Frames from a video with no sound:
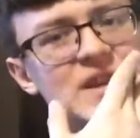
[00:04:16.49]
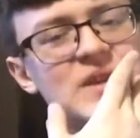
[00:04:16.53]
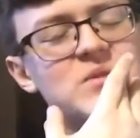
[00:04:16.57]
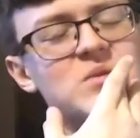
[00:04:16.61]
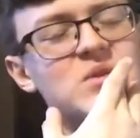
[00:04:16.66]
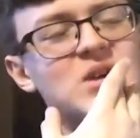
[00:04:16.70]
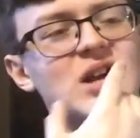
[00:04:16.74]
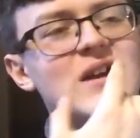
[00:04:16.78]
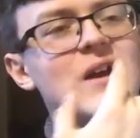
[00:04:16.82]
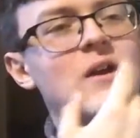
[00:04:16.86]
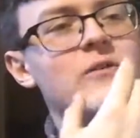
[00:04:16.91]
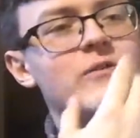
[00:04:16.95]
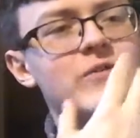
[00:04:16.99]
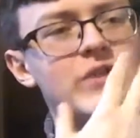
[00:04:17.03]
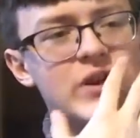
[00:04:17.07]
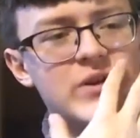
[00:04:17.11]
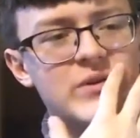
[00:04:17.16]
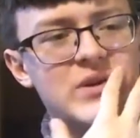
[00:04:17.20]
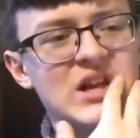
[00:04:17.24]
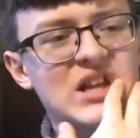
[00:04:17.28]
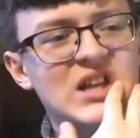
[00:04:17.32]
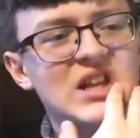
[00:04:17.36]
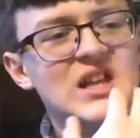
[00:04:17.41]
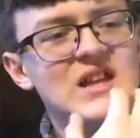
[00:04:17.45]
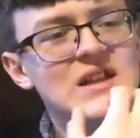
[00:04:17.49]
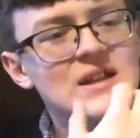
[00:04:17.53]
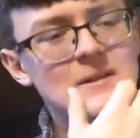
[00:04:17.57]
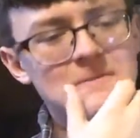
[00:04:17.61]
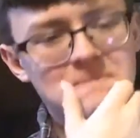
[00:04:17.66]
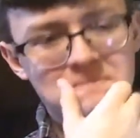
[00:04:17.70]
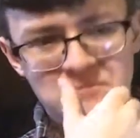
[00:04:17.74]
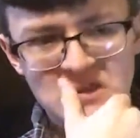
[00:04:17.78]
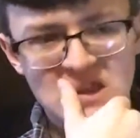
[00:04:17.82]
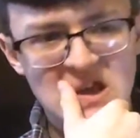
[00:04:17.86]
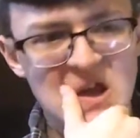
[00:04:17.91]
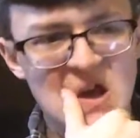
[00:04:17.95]
didn't work out very well.
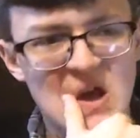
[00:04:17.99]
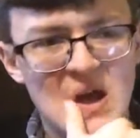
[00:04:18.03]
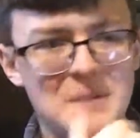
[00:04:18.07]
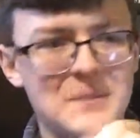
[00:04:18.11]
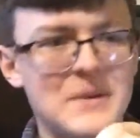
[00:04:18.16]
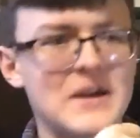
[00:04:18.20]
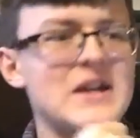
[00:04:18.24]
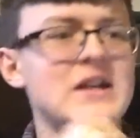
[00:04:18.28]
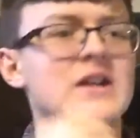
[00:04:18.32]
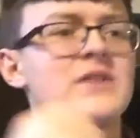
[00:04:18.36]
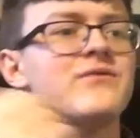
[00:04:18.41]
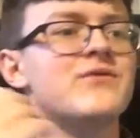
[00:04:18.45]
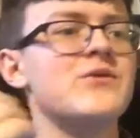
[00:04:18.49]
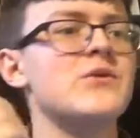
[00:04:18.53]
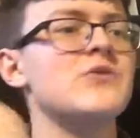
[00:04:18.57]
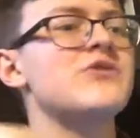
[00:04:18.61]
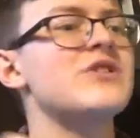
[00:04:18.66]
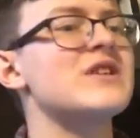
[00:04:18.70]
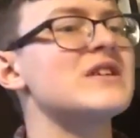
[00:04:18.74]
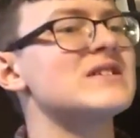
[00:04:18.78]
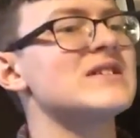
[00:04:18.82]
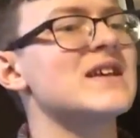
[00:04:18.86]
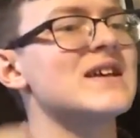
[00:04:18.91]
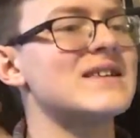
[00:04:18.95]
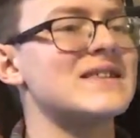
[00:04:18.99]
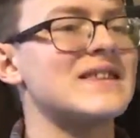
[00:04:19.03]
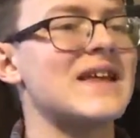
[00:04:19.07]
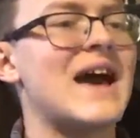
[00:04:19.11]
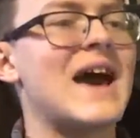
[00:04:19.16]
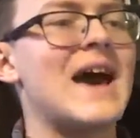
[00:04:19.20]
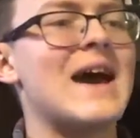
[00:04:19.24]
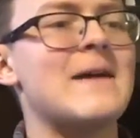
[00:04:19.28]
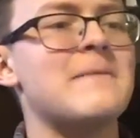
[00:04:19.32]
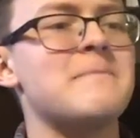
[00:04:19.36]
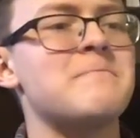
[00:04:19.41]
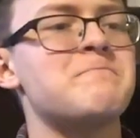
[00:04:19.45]
I did a few things like
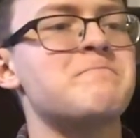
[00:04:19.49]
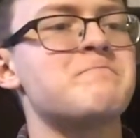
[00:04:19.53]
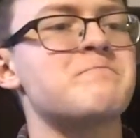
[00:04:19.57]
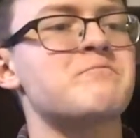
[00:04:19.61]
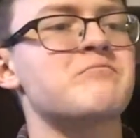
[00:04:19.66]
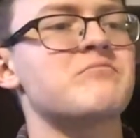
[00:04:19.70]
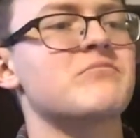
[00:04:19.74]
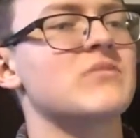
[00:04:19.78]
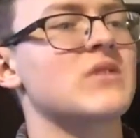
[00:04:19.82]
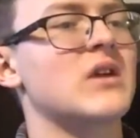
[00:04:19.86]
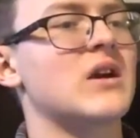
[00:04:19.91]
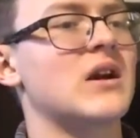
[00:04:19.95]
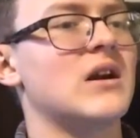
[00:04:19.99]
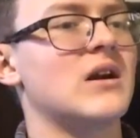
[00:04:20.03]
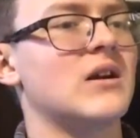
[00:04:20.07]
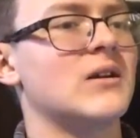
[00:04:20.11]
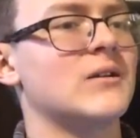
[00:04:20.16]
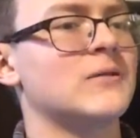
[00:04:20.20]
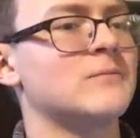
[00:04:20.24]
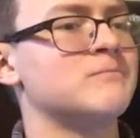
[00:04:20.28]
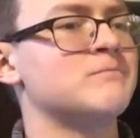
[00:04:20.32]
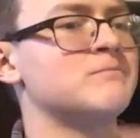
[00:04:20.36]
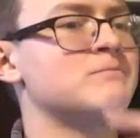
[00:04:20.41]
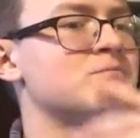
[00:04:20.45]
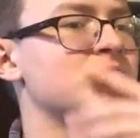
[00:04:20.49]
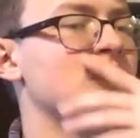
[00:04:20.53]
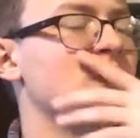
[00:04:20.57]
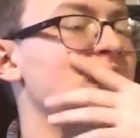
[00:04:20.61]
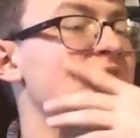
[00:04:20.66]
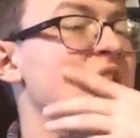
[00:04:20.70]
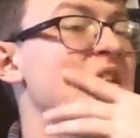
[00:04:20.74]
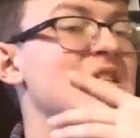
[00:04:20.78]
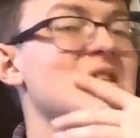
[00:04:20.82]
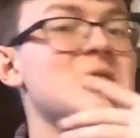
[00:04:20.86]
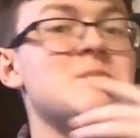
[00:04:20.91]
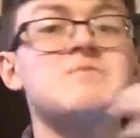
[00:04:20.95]
that. Then I
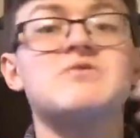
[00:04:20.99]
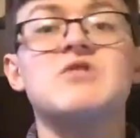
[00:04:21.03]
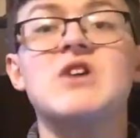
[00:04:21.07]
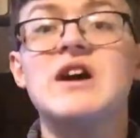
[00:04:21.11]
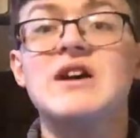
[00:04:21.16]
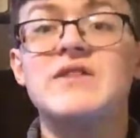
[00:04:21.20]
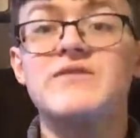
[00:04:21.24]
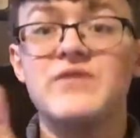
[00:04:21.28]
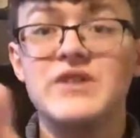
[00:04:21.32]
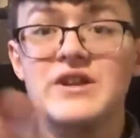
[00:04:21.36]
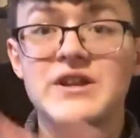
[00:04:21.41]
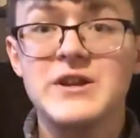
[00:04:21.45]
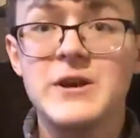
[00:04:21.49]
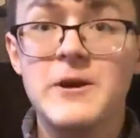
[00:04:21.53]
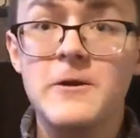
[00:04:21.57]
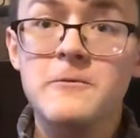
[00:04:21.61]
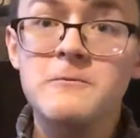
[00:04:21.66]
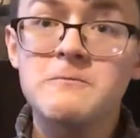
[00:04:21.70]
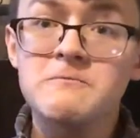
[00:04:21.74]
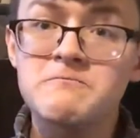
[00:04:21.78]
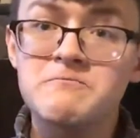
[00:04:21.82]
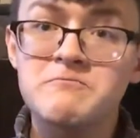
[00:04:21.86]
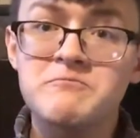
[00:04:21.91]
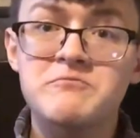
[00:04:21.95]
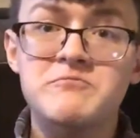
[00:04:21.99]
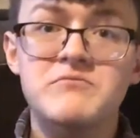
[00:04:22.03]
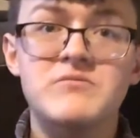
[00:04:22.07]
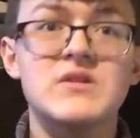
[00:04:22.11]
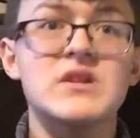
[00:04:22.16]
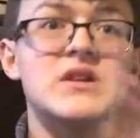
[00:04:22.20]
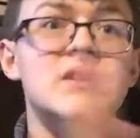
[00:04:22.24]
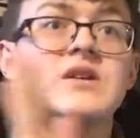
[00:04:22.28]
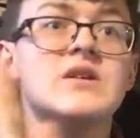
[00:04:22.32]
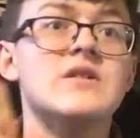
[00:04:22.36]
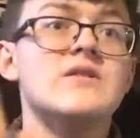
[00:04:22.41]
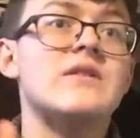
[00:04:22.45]
did the Pride video.
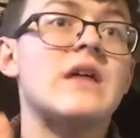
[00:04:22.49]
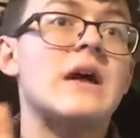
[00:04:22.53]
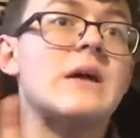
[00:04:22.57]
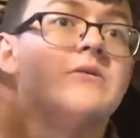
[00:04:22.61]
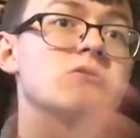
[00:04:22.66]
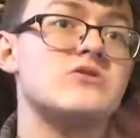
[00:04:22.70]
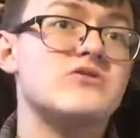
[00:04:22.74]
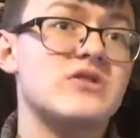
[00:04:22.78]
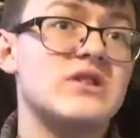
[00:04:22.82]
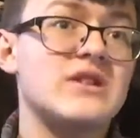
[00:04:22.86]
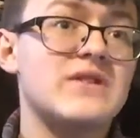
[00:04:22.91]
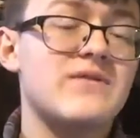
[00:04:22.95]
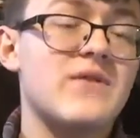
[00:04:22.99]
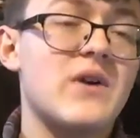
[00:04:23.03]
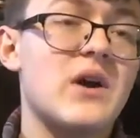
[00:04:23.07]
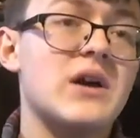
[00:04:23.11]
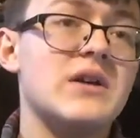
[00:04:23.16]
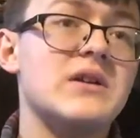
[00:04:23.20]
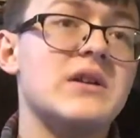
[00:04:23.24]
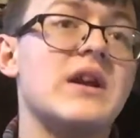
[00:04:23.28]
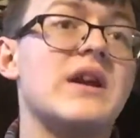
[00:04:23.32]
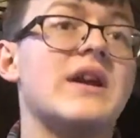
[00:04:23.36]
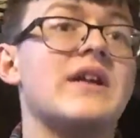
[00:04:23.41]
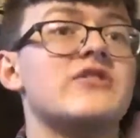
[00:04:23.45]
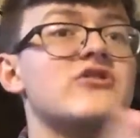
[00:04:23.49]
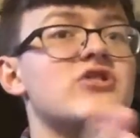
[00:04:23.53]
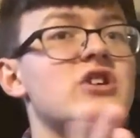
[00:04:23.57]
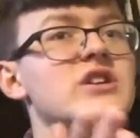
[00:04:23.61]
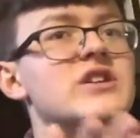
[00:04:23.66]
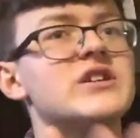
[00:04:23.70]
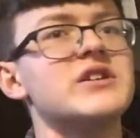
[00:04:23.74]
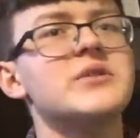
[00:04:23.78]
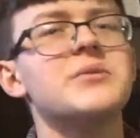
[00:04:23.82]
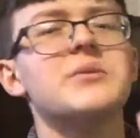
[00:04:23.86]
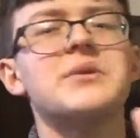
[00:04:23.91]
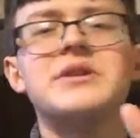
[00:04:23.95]
That was really fun. And I
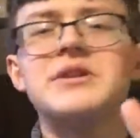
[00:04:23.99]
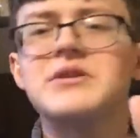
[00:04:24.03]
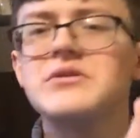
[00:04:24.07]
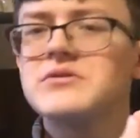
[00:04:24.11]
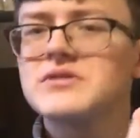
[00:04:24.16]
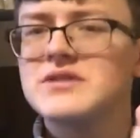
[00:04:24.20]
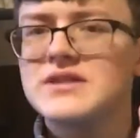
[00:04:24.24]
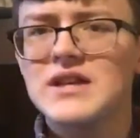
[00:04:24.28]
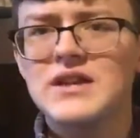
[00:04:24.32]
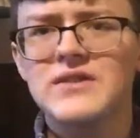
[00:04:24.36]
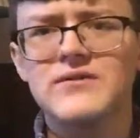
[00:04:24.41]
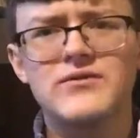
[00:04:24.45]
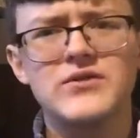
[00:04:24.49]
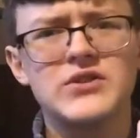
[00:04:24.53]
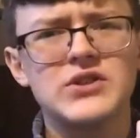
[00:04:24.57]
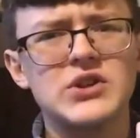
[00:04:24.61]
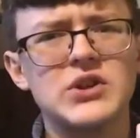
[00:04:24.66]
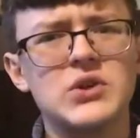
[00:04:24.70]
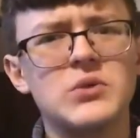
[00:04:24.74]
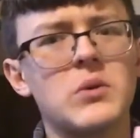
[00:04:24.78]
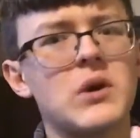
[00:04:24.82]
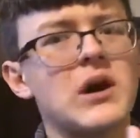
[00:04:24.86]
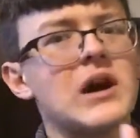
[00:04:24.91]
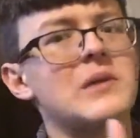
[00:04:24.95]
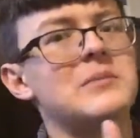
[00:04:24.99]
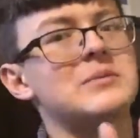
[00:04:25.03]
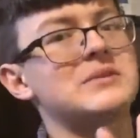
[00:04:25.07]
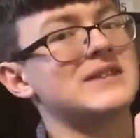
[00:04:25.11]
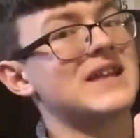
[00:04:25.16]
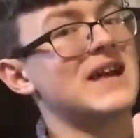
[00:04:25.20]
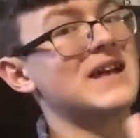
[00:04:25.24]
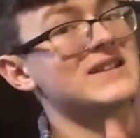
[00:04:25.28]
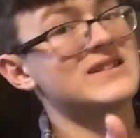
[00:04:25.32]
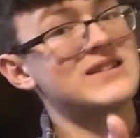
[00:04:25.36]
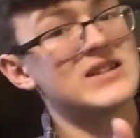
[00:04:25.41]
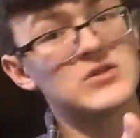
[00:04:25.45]
tried to do a news thing for a little while, but
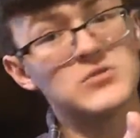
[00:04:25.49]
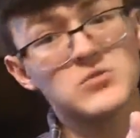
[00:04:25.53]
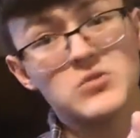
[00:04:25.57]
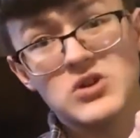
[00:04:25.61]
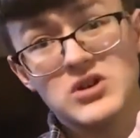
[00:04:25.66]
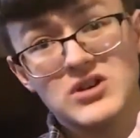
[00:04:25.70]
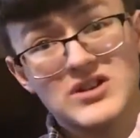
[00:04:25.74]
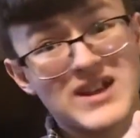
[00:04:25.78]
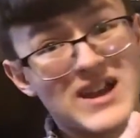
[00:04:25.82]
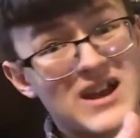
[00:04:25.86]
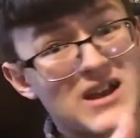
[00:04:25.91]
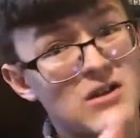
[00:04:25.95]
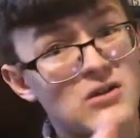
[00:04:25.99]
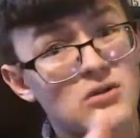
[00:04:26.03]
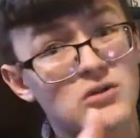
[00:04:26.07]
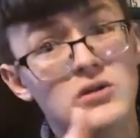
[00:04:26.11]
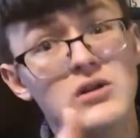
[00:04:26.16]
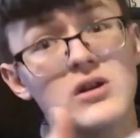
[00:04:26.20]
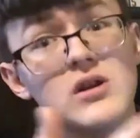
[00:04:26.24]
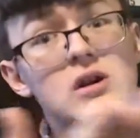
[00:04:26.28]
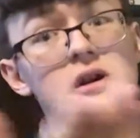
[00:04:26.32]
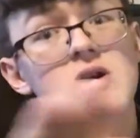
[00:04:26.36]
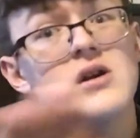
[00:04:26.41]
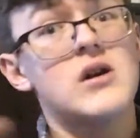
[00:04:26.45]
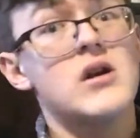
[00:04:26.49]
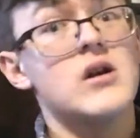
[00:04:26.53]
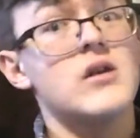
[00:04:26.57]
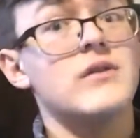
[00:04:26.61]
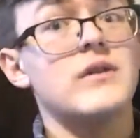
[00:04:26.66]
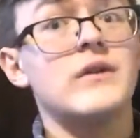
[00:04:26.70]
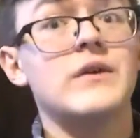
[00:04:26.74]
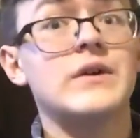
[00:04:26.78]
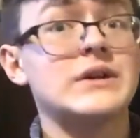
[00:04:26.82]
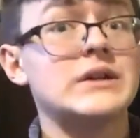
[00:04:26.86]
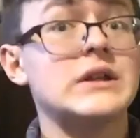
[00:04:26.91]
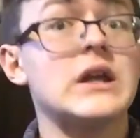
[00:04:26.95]
that didn't work out.
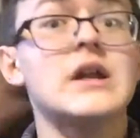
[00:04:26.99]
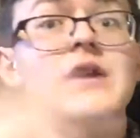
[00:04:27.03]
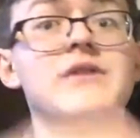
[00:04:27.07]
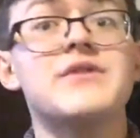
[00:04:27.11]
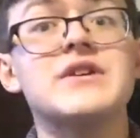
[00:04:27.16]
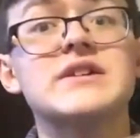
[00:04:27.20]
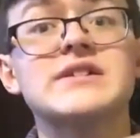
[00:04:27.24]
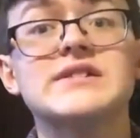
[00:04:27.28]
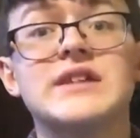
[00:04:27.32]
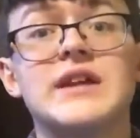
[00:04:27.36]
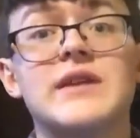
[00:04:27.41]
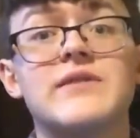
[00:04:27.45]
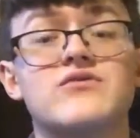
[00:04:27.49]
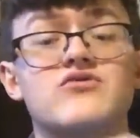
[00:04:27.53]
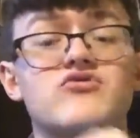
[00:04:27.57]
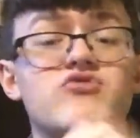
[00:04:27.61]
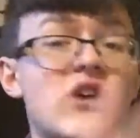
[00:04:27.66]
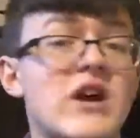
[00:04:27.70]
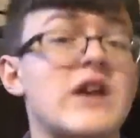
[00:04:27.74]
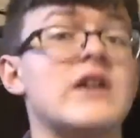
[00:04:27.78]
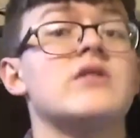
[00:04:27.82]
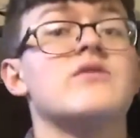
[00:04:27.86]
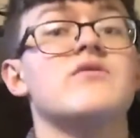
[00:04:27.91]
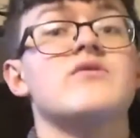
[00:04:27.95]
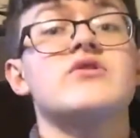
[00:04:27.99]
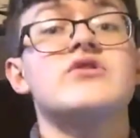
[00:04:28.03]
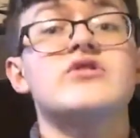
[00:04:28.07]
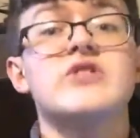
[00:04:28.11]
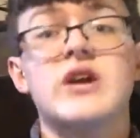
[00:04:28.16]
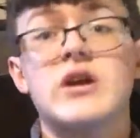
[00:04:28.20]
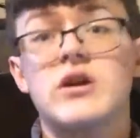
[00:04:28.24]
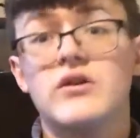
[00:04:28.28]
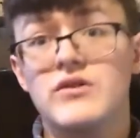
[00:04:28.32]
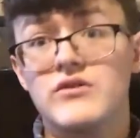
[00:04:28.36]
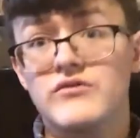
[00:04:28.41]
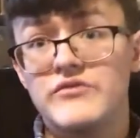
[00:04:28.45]
There are a lot of things that I've tried on the
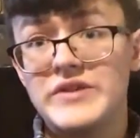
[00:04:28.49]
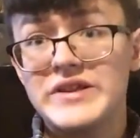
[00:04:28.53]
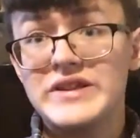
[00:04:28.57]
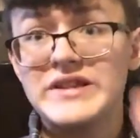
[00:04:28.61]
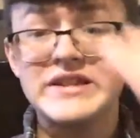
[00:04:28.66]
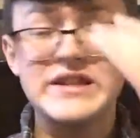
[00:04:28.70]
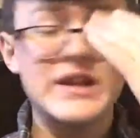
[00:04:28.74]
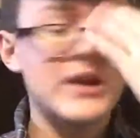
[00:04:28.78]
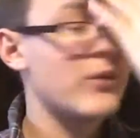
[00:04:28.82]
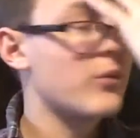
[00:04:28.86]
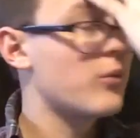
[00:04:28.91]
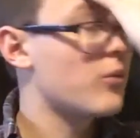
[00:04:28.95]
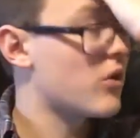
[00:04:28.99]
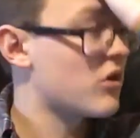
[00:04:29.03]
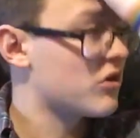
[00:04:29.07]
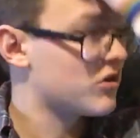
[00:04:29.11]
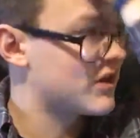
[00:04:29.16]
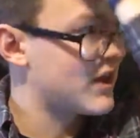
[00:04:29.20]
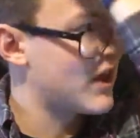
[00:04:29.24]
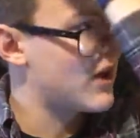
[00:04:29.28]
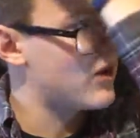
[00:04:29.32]
channel that really didn't work